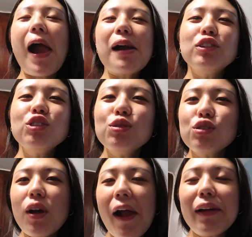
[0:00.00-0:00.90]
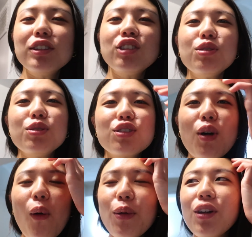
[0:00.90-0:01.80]
I wish it was
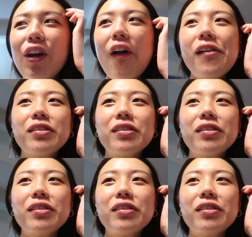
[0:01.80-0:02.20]
colder.